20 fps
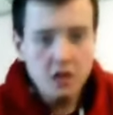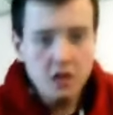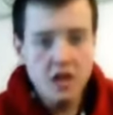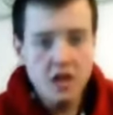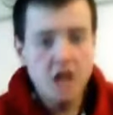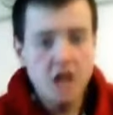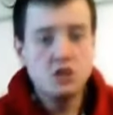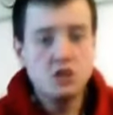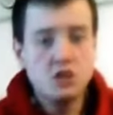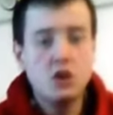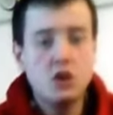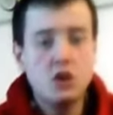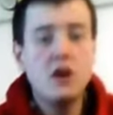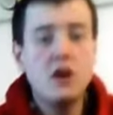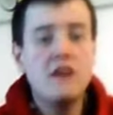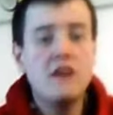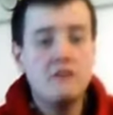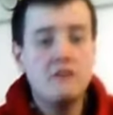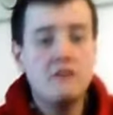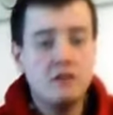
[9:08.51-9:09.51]
Yeah, it's
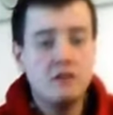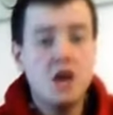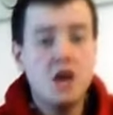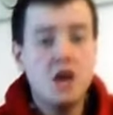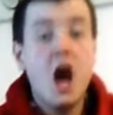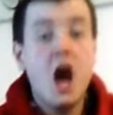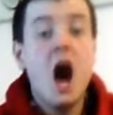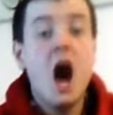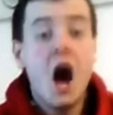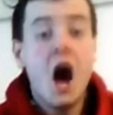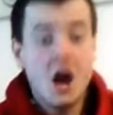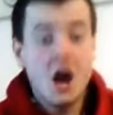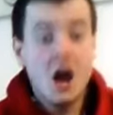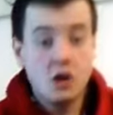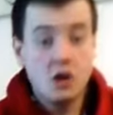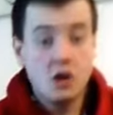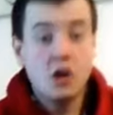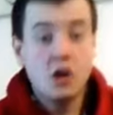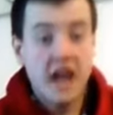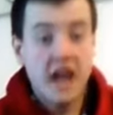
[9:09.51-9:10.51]
alright, Fierce. I've
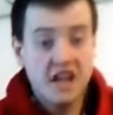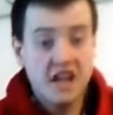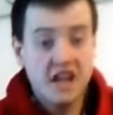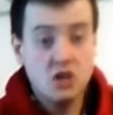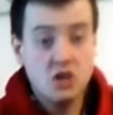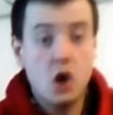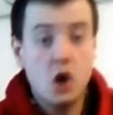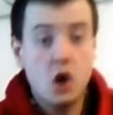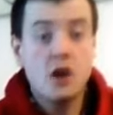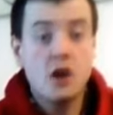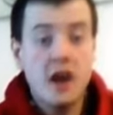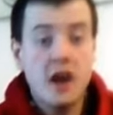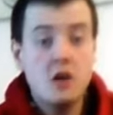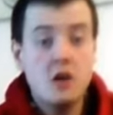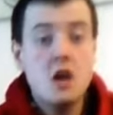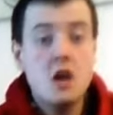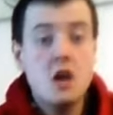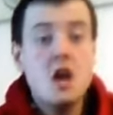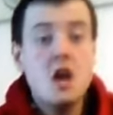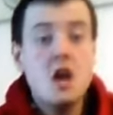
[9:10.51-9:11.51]
got Cat Dog now.
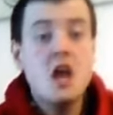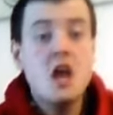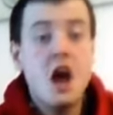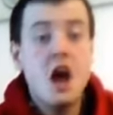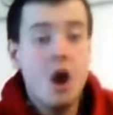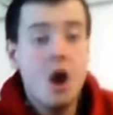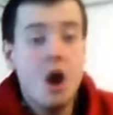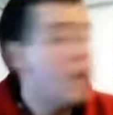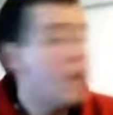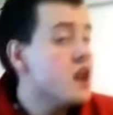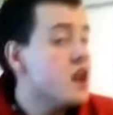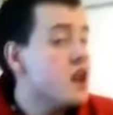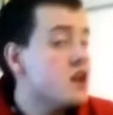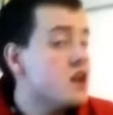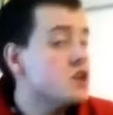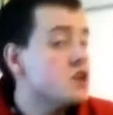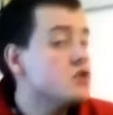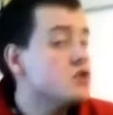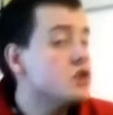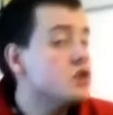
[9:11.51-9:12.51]
Yeah, alright
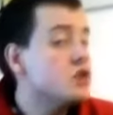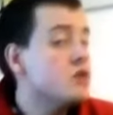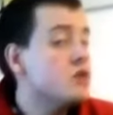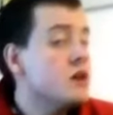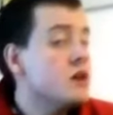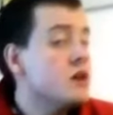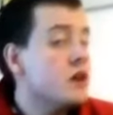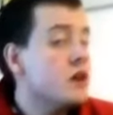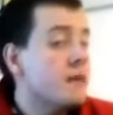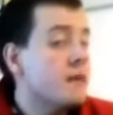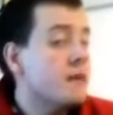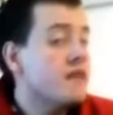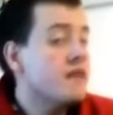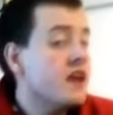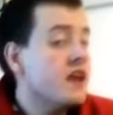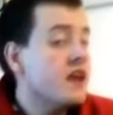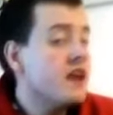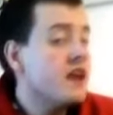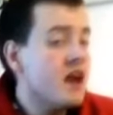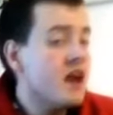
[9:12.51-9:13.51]
then, you two. Come over
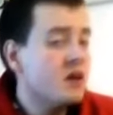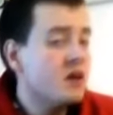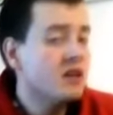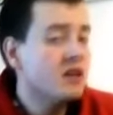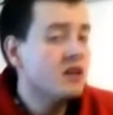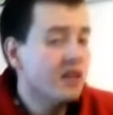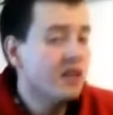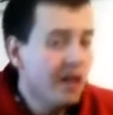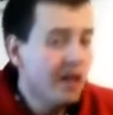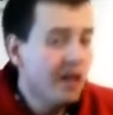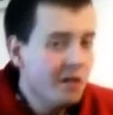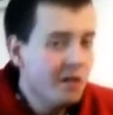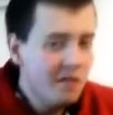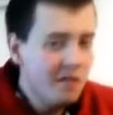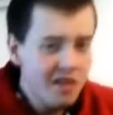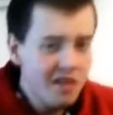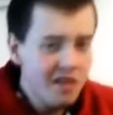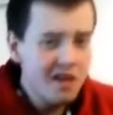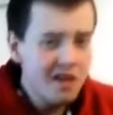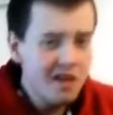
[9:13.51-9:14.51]
here now. Oh,
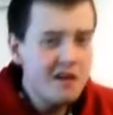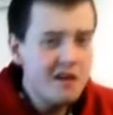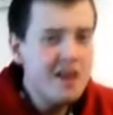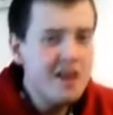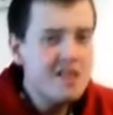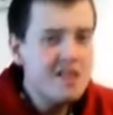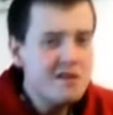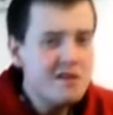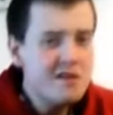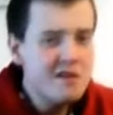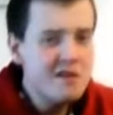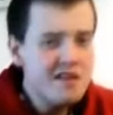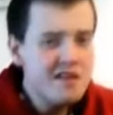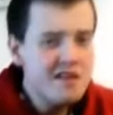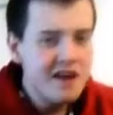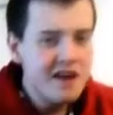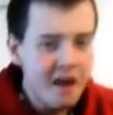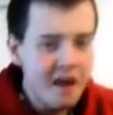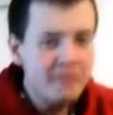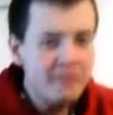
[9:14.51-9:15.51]
uh, alright, Fierce.
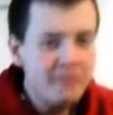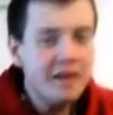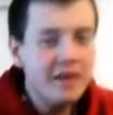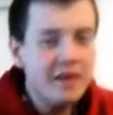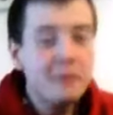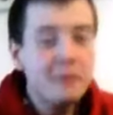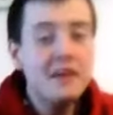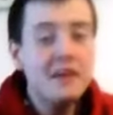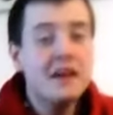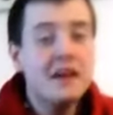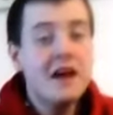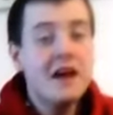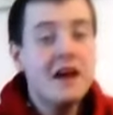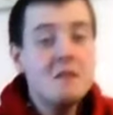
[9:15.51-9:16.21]
I'm coming.